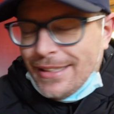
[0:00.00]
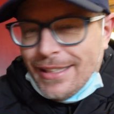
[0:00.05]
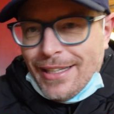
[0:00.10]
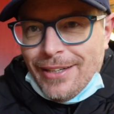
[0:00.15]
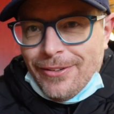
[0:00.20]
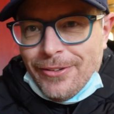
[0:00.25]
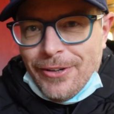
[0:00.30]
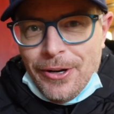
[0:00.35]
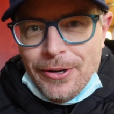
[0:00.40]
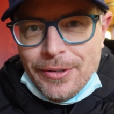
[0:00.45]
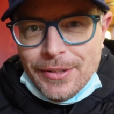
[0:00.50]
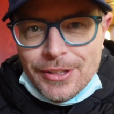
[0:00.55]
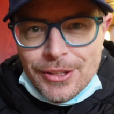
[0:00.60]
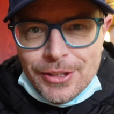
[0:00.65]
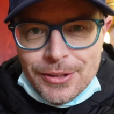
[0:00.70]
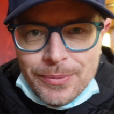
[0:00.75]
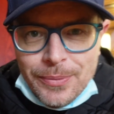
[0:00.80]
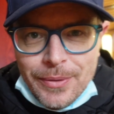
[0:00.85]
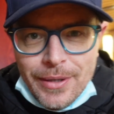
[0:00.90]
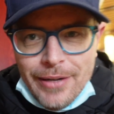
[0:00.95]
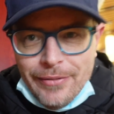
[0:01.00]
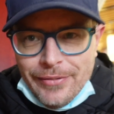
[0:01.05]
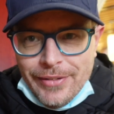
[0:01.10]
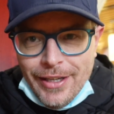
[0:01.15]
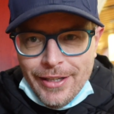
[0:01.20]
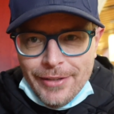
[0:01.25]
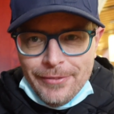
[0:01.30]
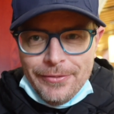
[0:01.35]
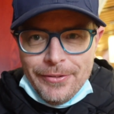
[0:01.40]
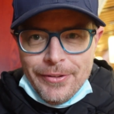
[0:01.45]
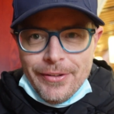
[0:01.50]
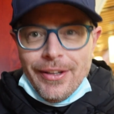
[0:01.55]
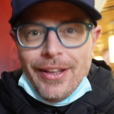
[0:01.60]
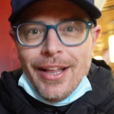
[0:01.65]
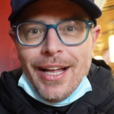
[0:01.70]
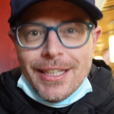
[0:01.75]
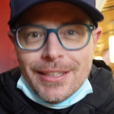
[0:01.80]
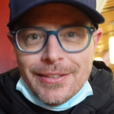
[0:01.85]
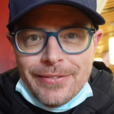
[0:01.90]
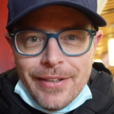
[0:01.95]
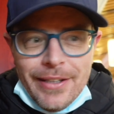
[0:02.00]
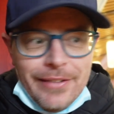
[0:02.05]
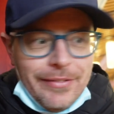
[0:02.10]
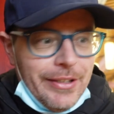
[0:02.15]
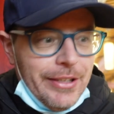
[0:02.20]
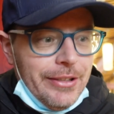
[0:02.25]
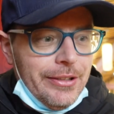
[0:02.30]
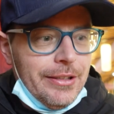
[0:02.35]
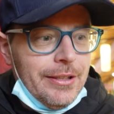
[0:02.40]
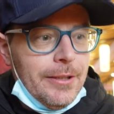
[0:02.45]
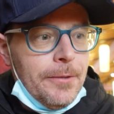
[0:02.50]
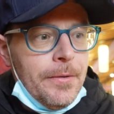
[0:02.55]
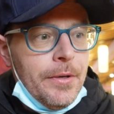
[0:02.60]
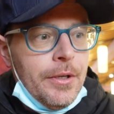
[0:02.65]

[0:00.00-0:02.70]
I don't know, it's just what I've done for the last 5 years.